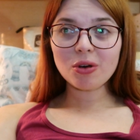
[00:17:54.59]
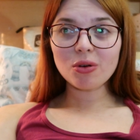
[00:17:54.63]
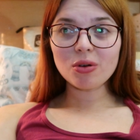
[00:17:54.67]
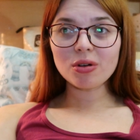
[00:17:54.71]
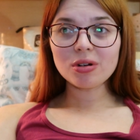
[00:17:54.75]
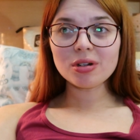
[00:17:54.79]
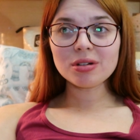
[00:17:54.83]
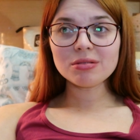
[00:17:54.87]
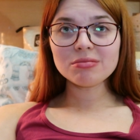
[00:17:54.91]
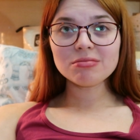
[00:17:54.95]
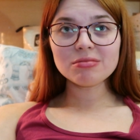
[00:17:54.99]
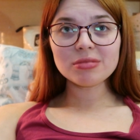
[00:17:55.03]

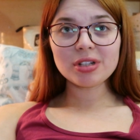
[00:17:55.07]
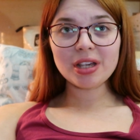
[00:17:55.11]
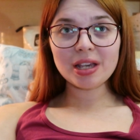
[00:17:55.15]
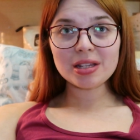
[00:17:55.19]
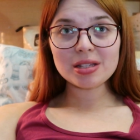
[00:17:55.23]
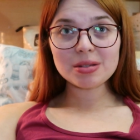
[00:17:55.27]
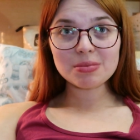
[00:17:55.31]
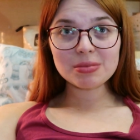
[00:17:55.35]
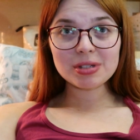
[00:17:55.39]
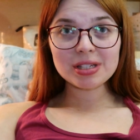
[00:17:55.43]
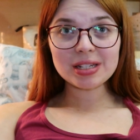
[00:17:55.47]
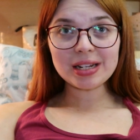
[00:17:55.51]
on and
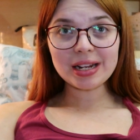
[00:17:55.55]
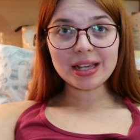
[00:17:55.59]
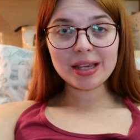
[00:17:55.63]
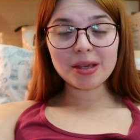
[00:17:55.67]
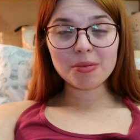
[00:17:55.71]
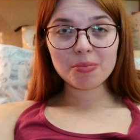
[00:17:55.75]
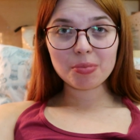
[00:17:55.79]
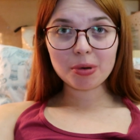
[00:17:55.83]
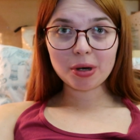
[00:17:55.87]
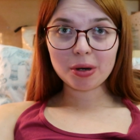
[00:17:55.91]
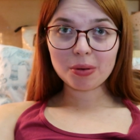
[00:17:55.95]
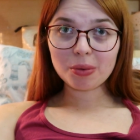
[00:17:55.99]
get some
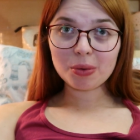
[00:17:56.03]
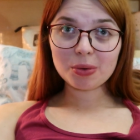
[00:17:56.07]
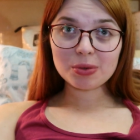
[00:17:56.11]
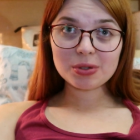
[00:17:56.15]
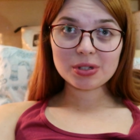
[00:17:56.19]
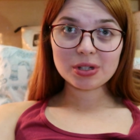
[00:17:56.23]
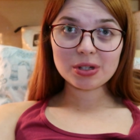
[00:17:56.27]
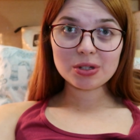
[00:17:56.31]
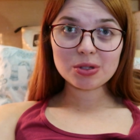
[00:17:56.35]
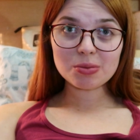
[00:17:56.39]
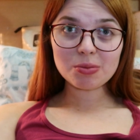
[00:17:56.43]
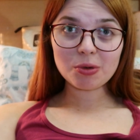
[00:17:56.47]
sleep. I will
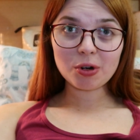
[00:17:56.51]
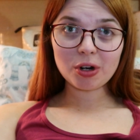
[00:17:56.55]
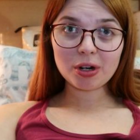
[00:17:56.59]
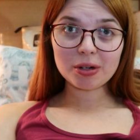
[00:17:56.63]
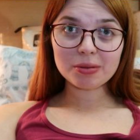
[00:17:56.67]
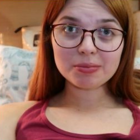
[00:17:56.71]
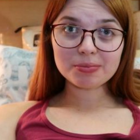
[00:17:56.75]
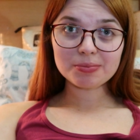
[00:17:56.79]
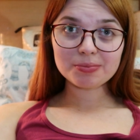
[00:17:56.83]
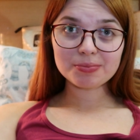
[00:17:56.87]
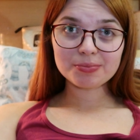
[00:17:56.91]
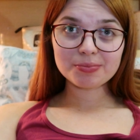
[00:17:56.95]
see you
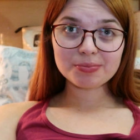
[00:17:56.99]
tomorrow.